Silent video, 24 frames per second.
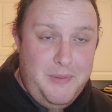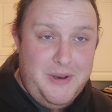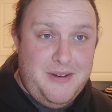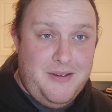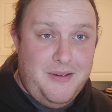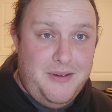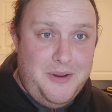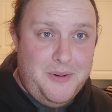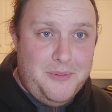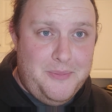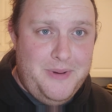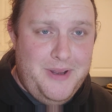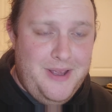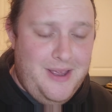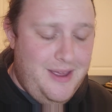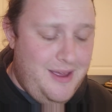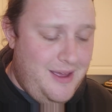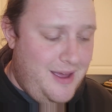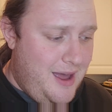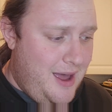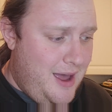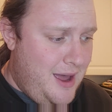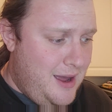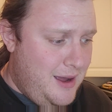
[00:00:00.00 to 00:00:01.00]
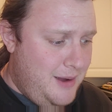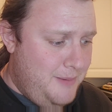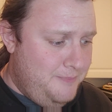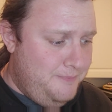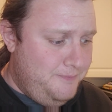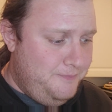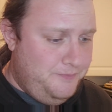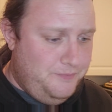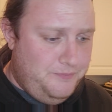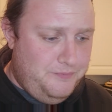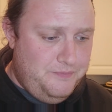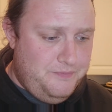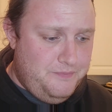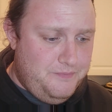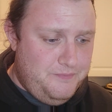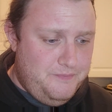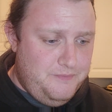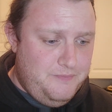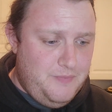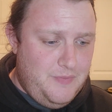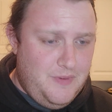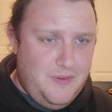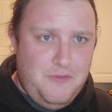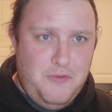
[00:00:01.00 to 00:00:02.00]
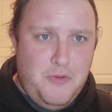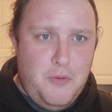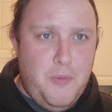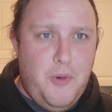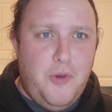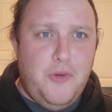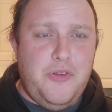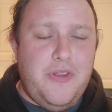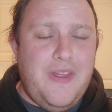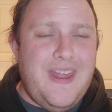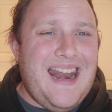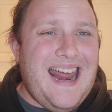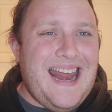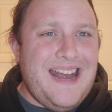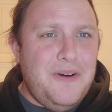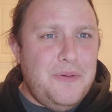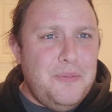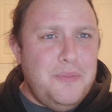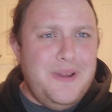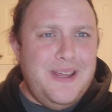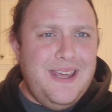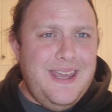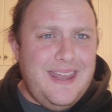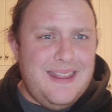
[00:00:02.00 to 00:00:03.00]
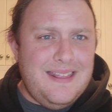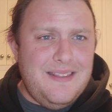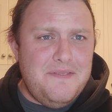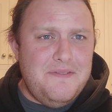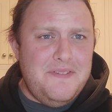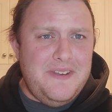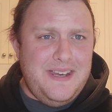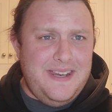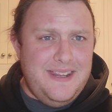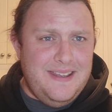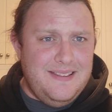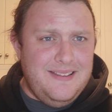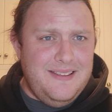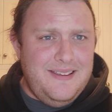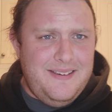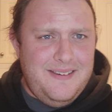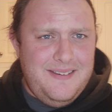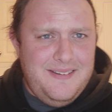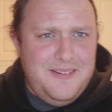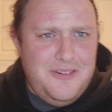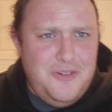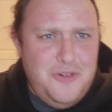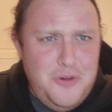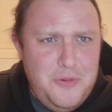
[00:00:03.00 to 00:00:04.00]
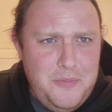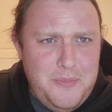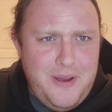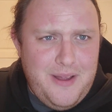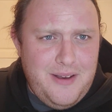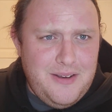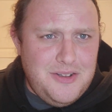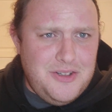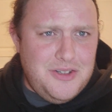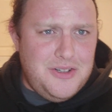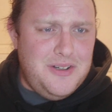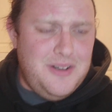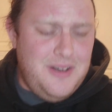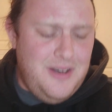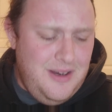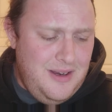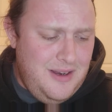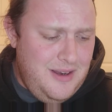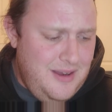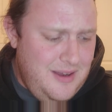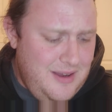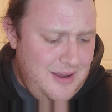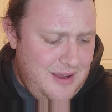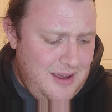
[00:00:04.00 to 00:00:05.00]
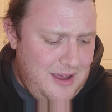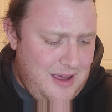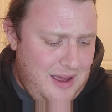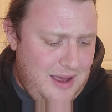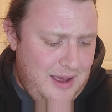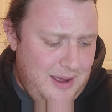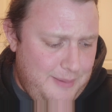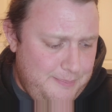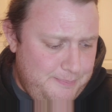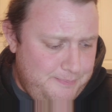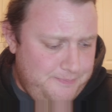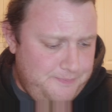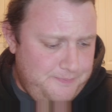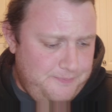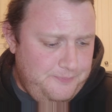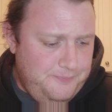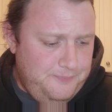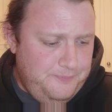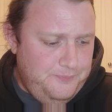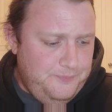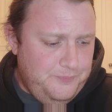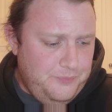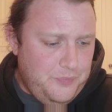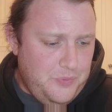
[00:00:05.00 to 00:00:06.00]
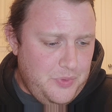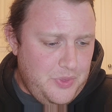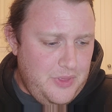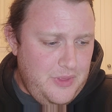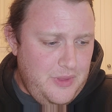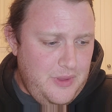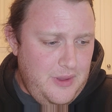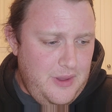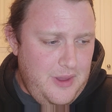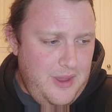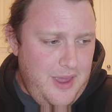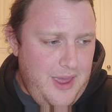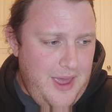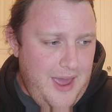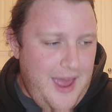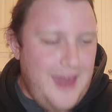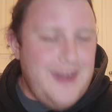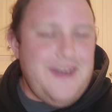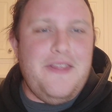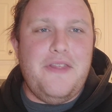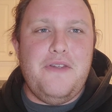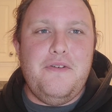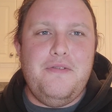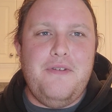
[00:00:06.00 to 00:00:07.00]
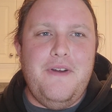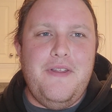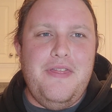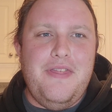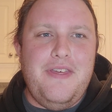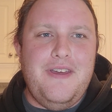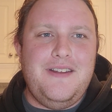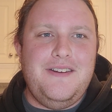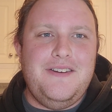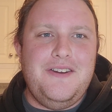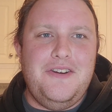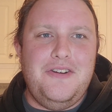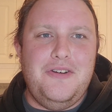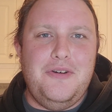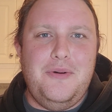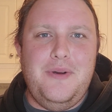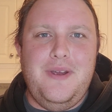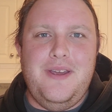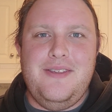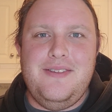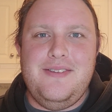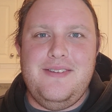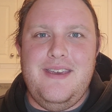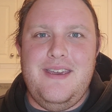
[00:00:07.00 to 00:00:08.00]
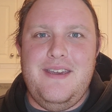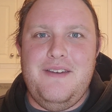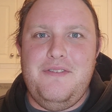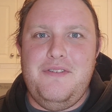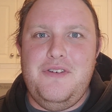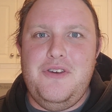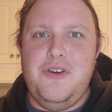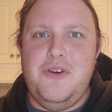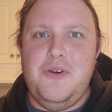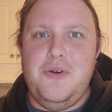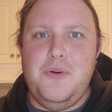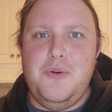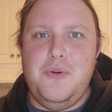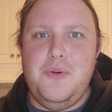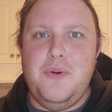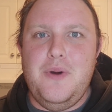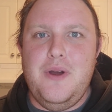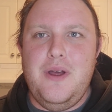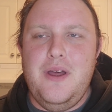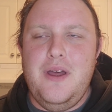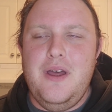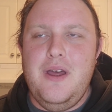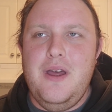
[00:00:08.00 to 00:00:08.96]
me tell you, for most of that, I don't really get the vanilla too much. Another fun thing to do is if you're